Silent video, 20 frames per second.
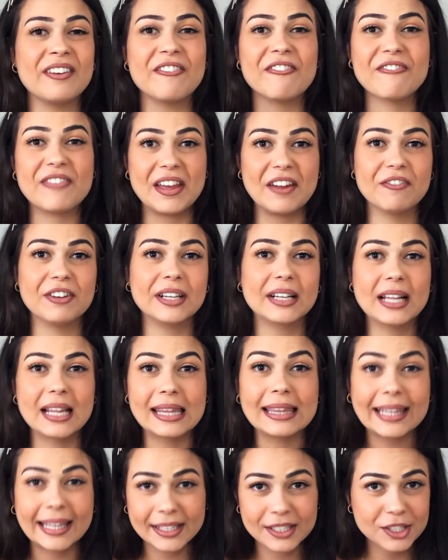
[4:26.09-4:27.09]
favorite
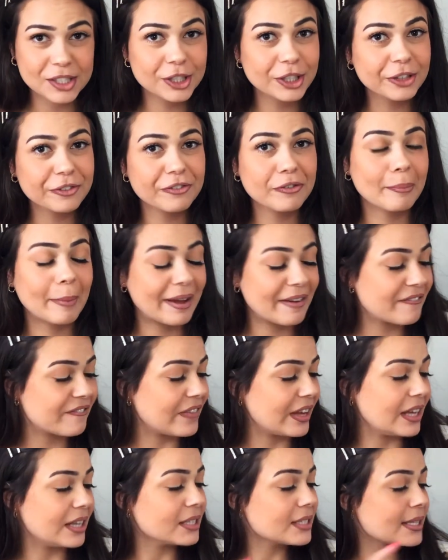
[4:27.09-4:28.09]
cleanser for my
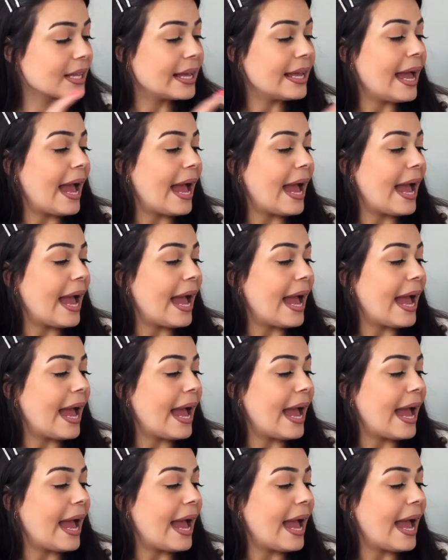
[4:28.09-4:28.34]
face,